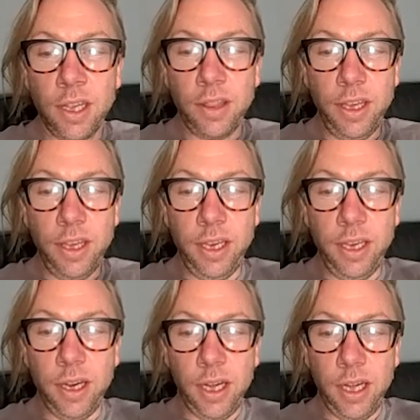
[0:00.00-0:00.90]
the
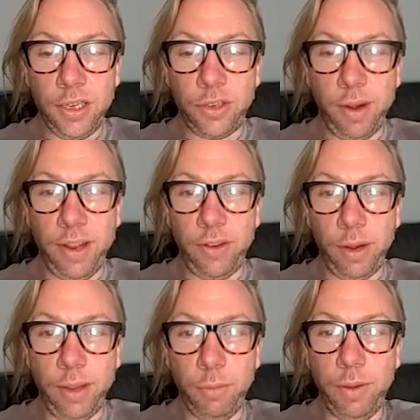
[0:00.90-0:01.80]
2020
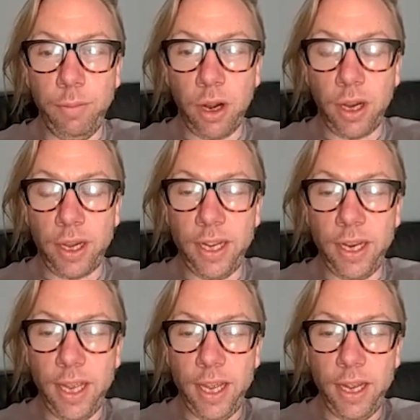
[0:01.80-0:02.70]
movie market,
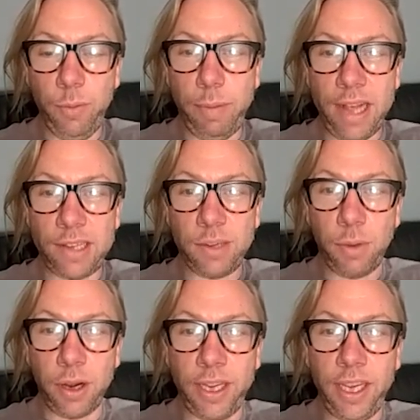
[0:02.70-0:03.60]
and we passed a
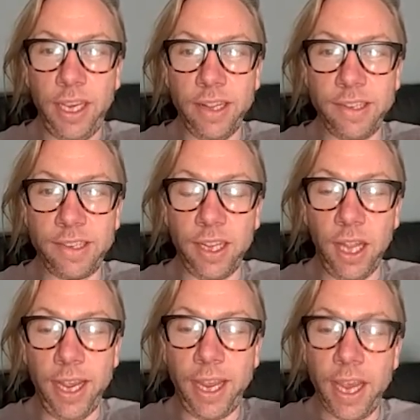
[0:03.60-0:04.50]
marquee, and it said
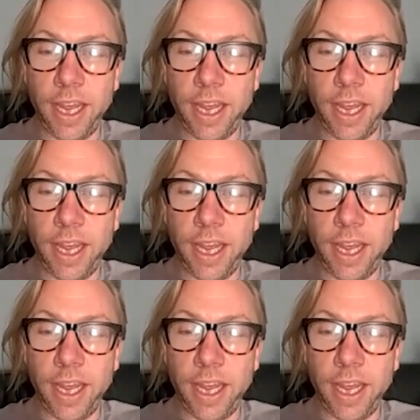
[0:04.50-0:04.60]
like